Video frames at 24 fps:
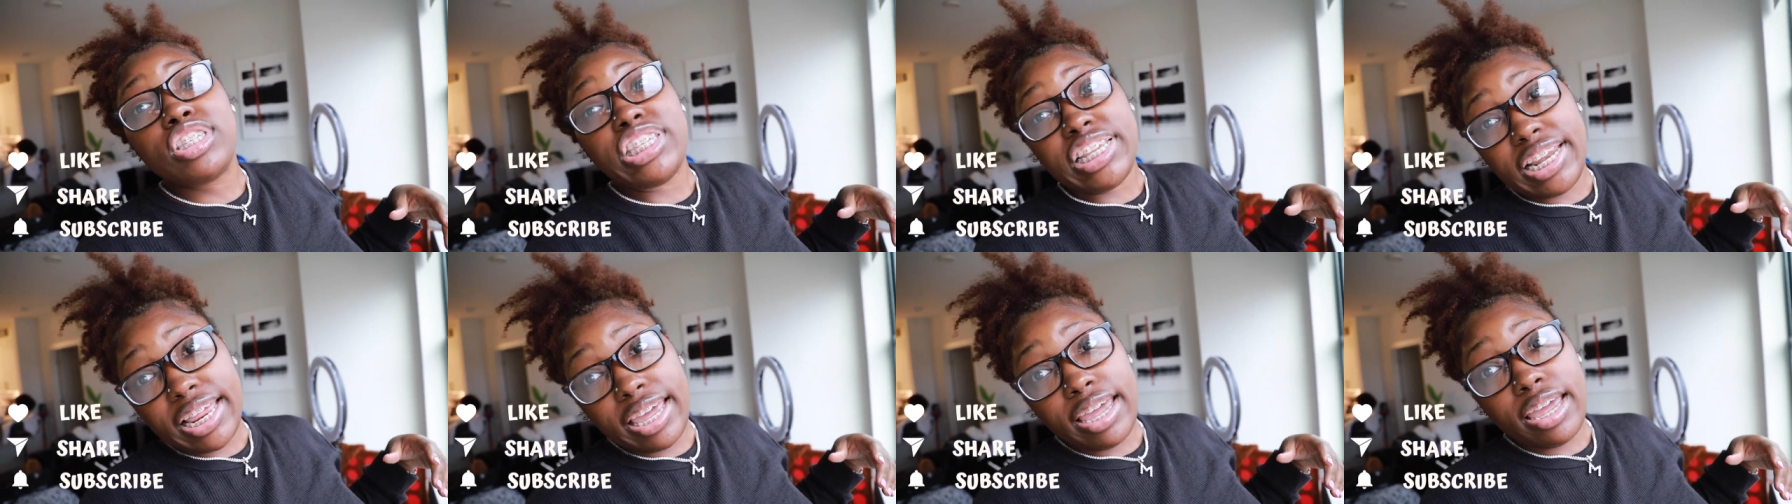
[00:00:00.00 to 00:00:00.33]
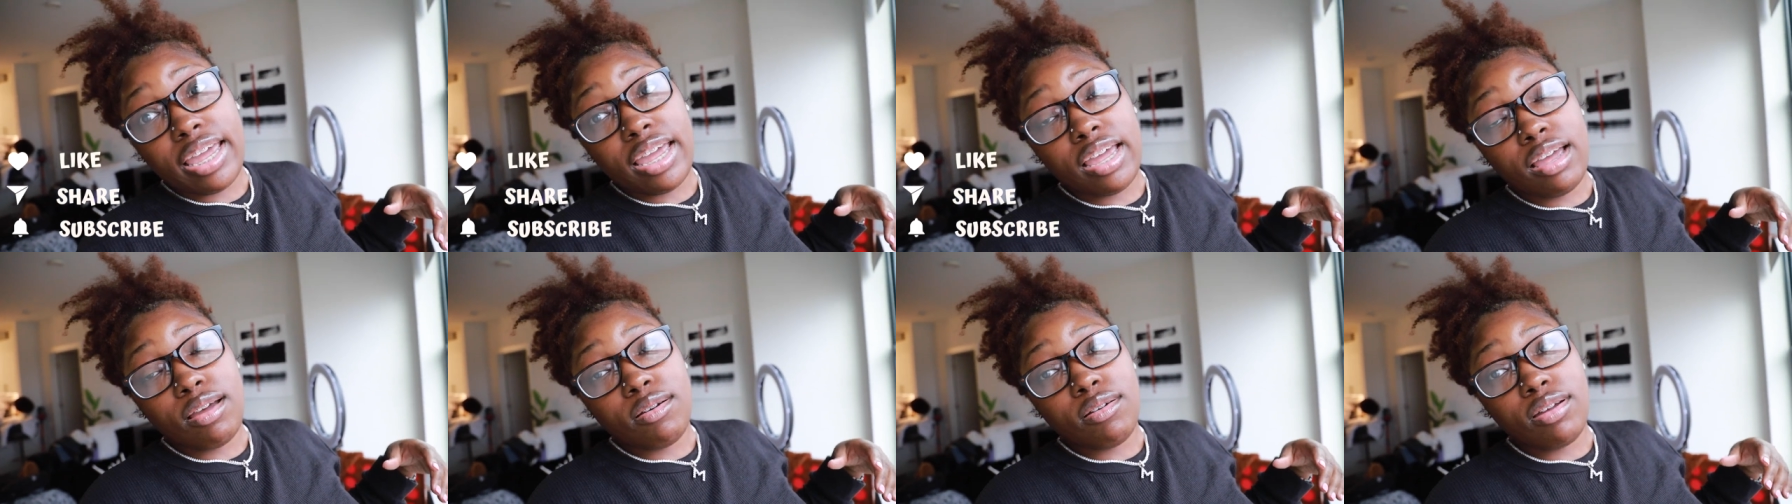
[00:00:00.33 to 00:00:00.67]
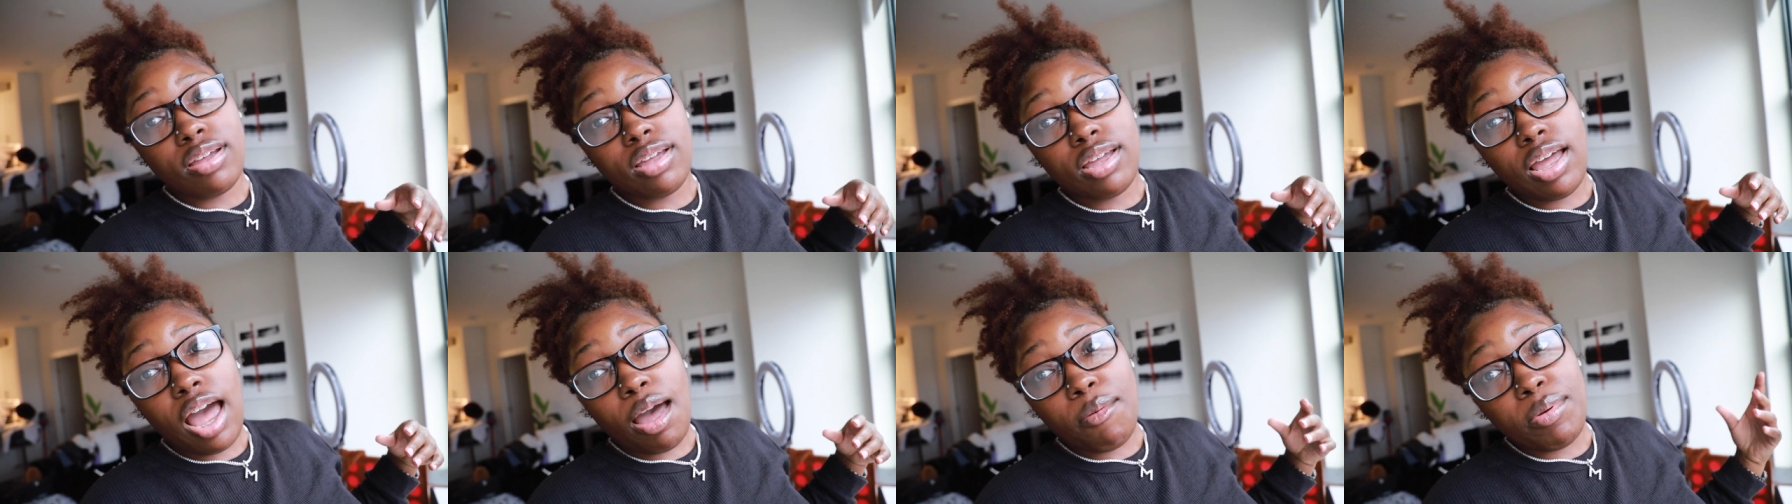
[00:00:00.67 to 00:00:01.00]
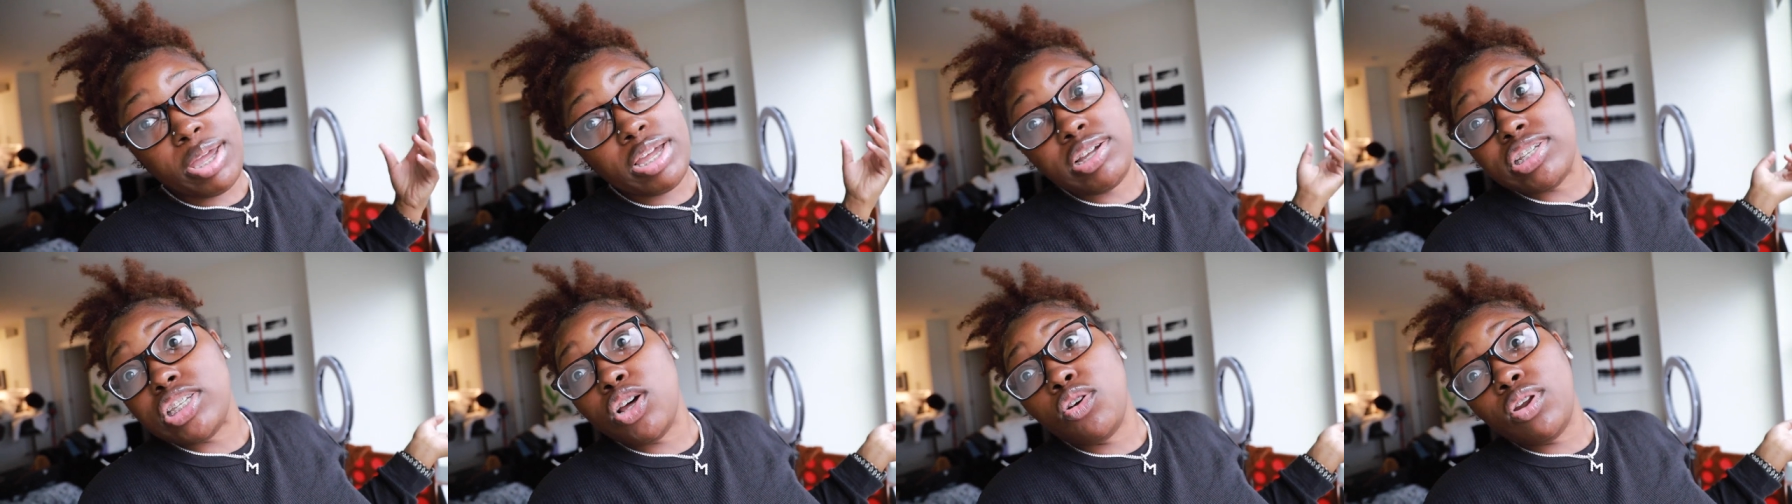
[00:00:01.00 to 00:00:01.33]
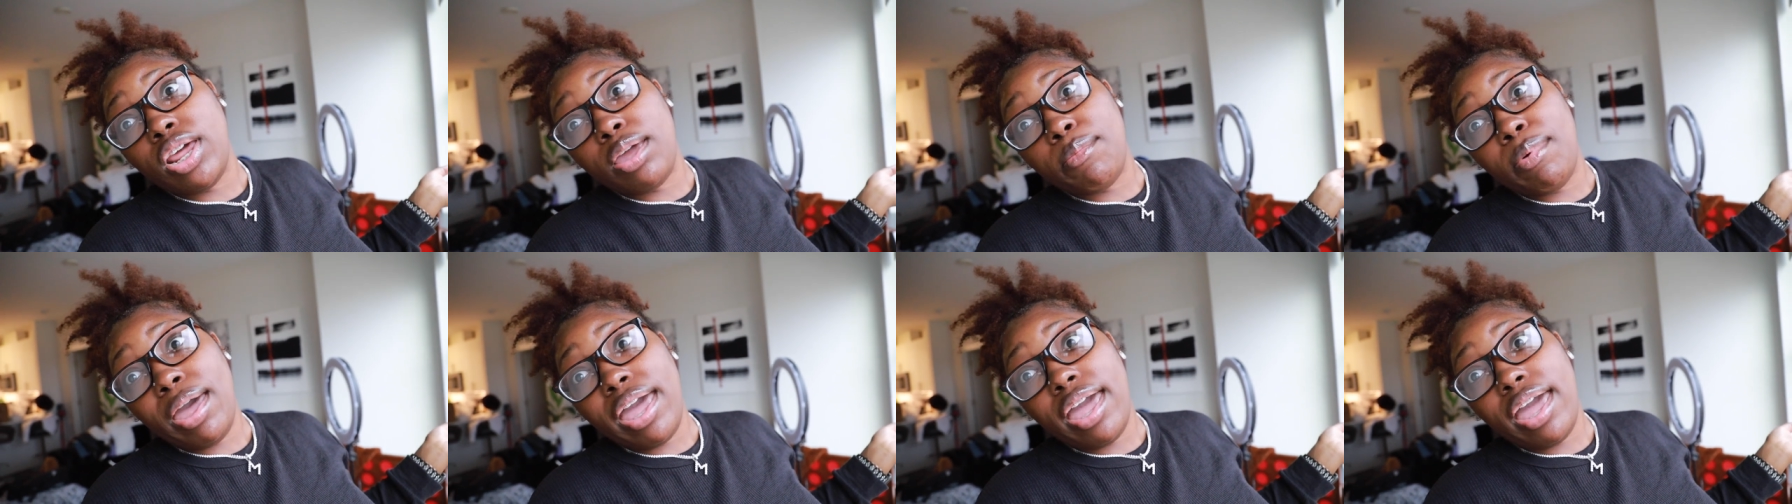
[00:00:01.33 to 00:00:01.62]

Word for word: sled. I mean, it's on their